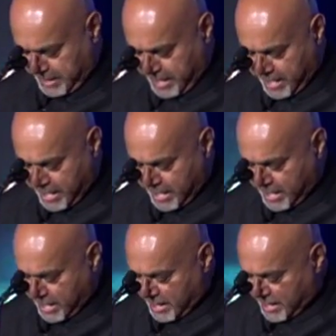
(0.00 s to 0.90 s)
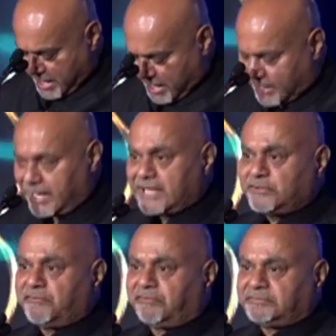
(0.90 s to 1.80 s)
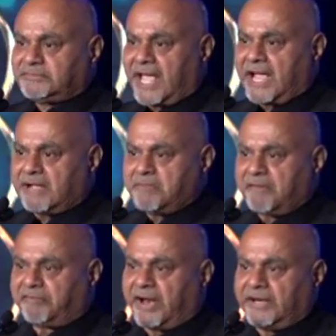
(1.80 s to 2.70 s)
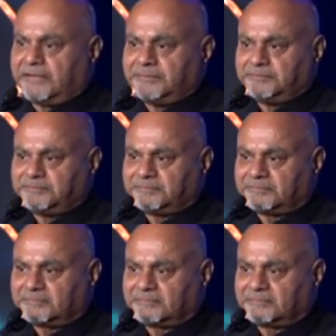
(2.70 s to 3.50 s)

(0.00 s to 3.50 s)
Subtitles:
I'd like to thank my friend, the chair